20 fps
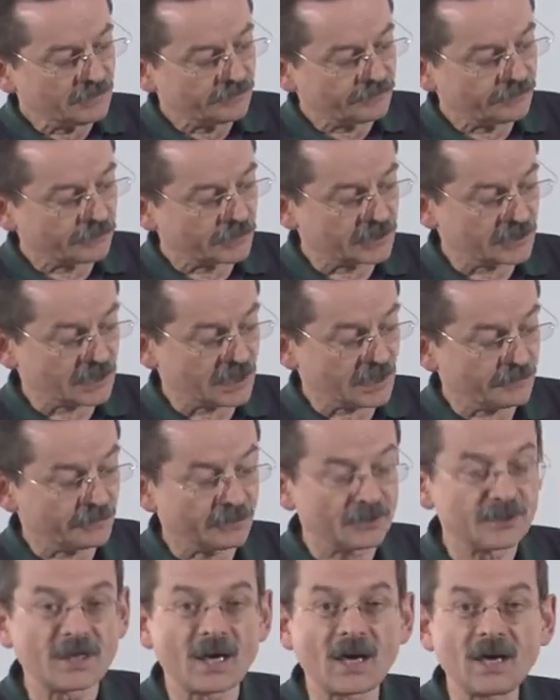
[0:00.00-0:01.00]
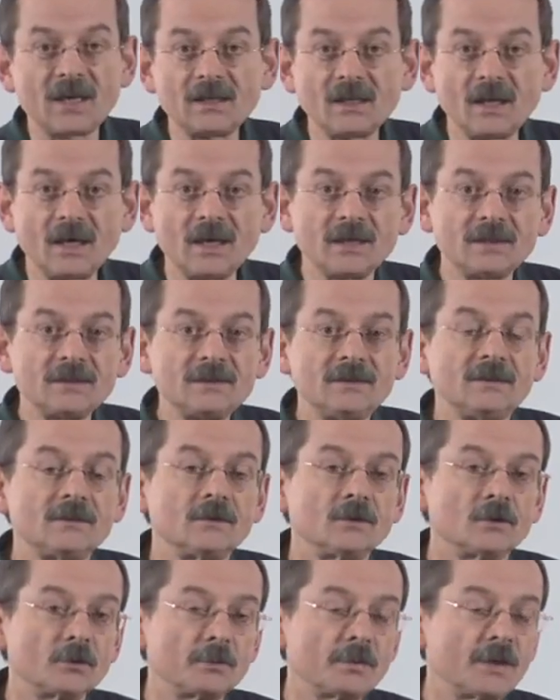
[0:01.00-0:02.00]
For example, nylon
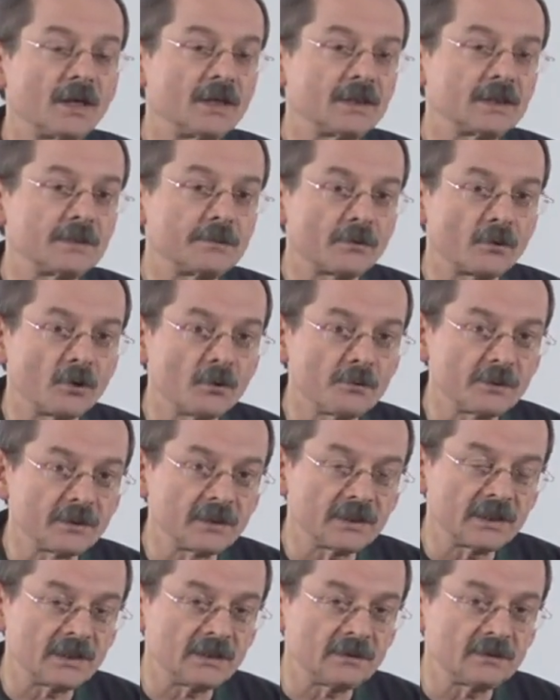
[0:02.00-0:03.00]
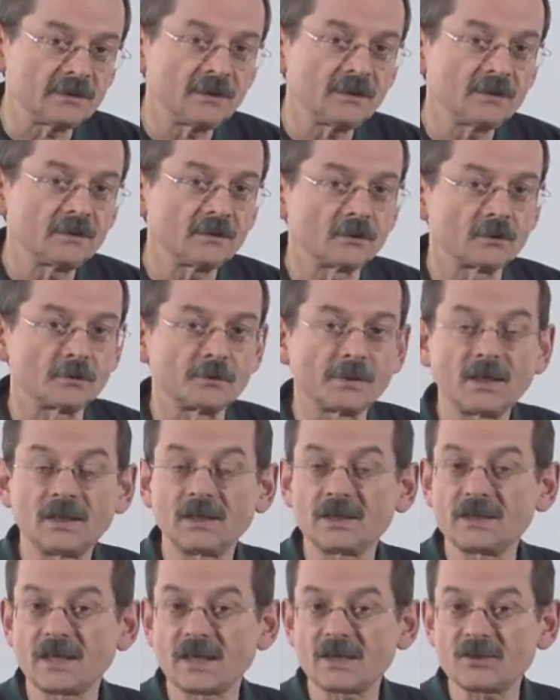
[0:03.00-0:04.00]
or polypropylene or
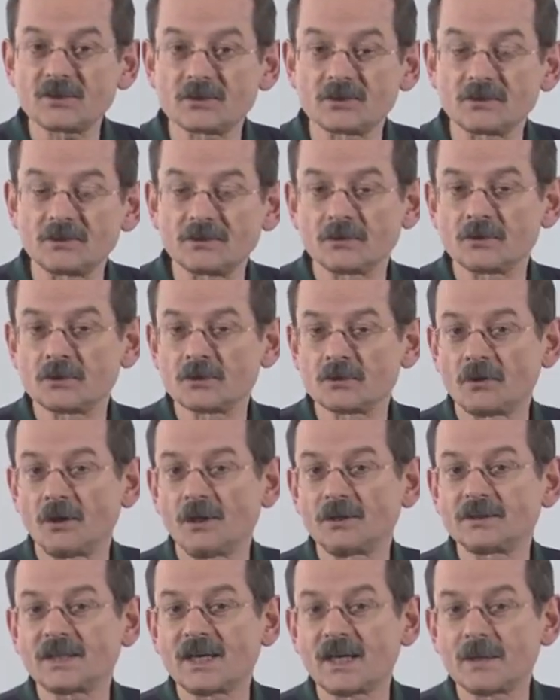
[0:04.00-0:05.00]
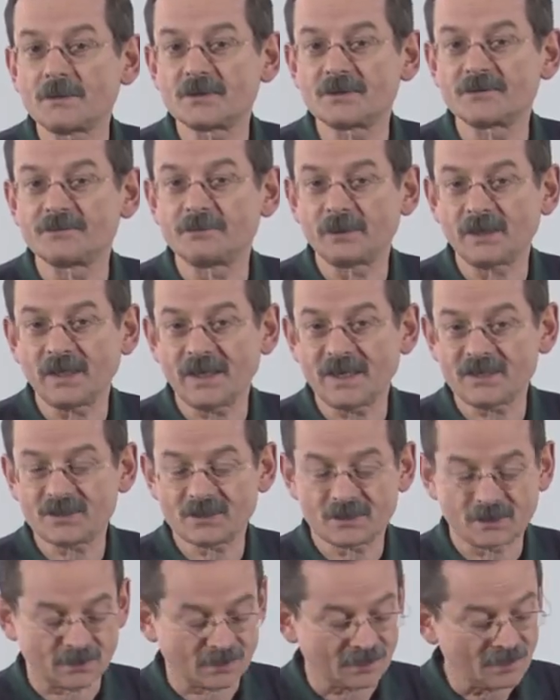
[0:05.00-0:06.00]
polyester, those are all types of
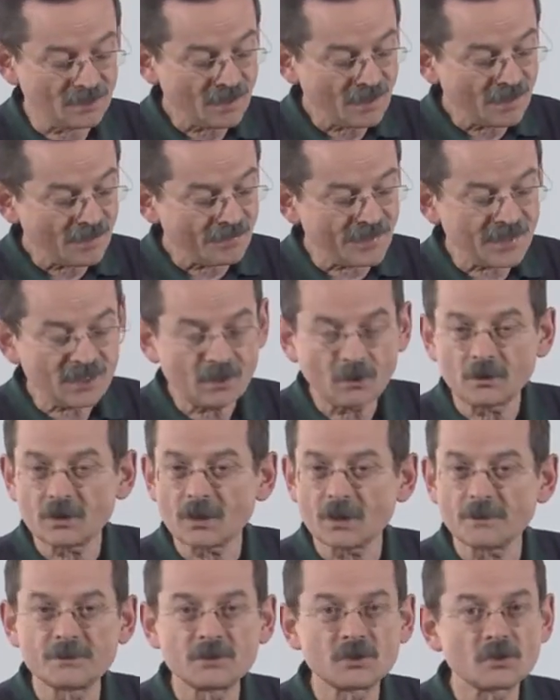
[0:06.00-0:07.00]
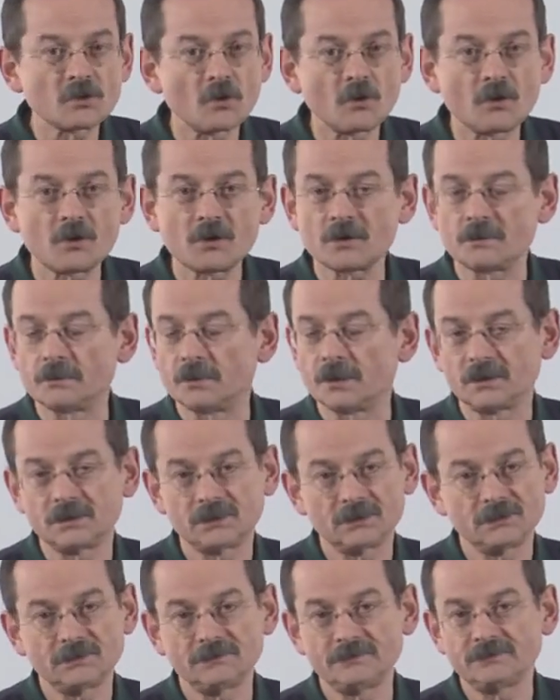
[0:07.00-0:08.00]
plastic. They don't absorb
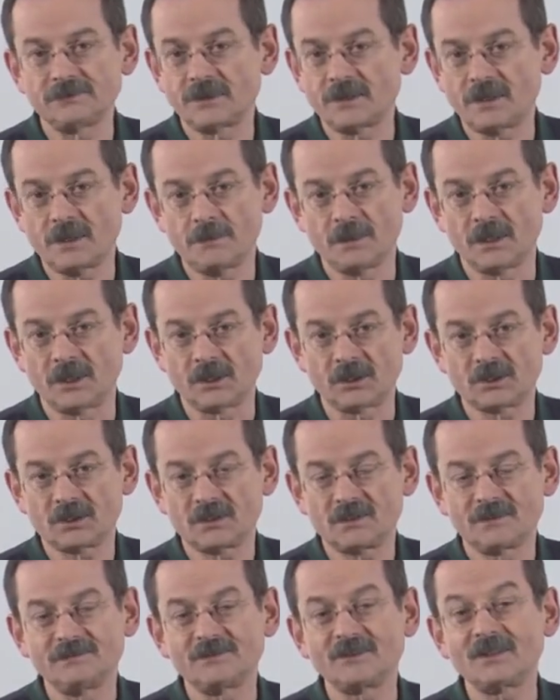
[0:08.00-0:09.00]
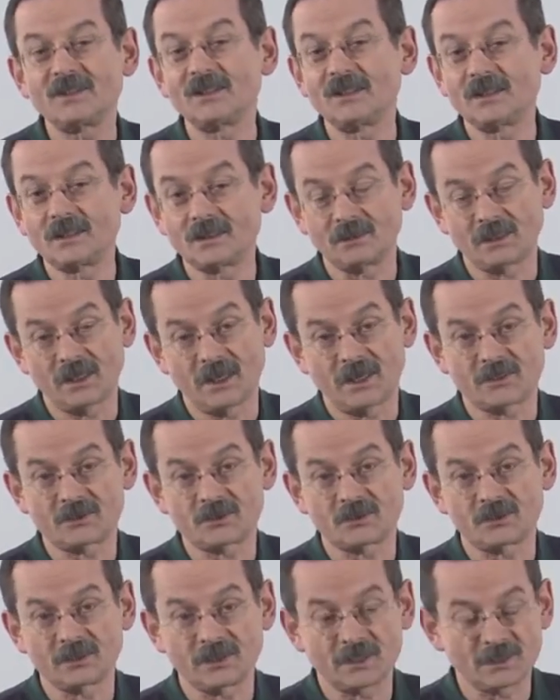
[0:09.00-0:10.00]
very much, very little
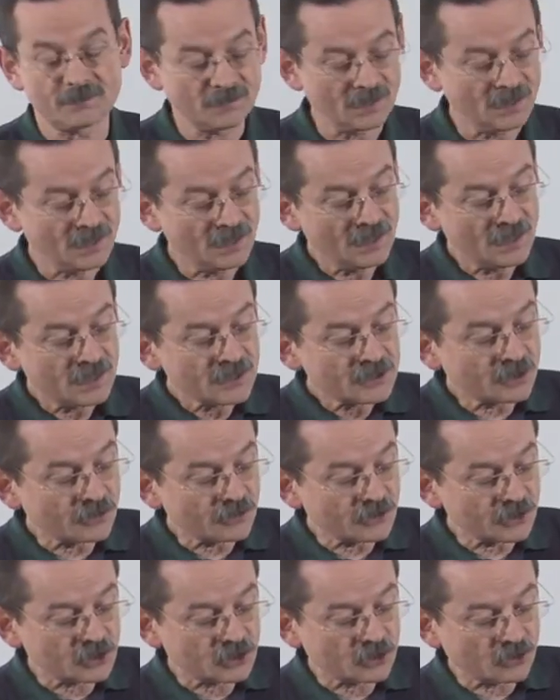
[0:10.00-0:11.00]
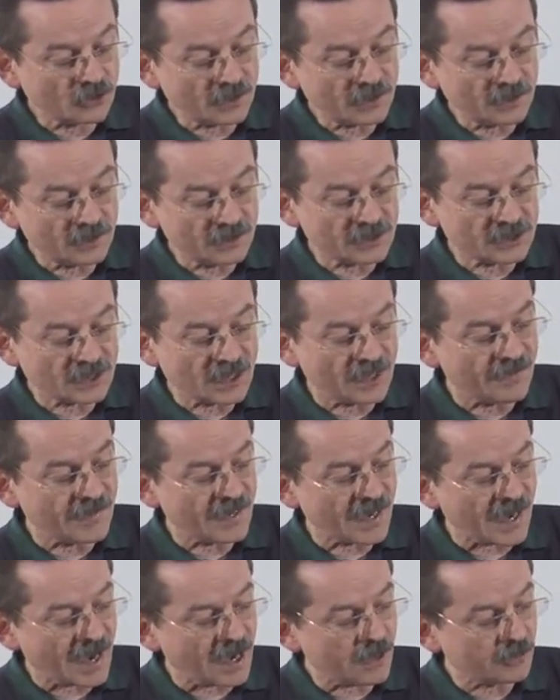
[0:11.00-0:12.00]
actually. So the soil is on
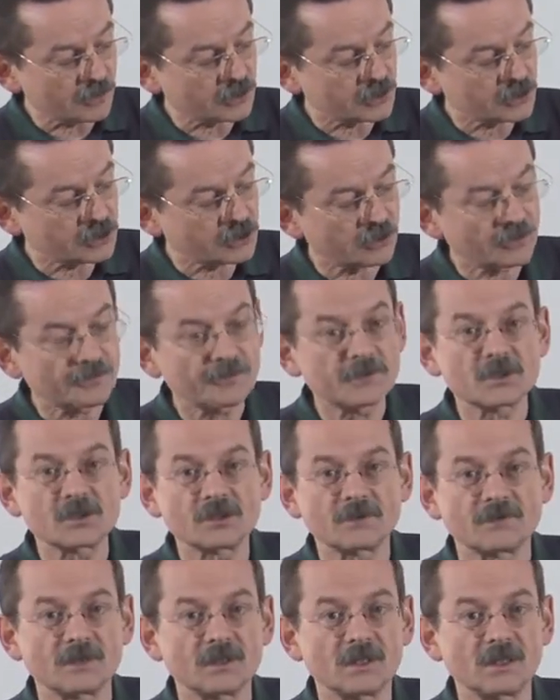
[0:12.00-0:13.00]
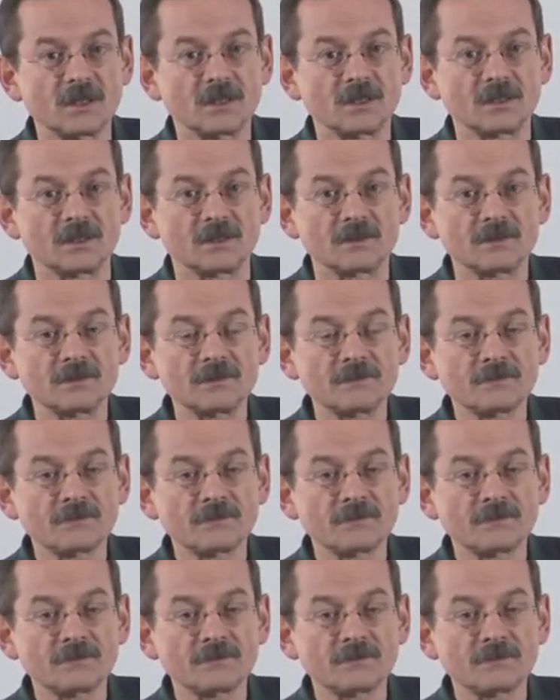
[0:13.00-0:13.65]
the outer surface of the yarn.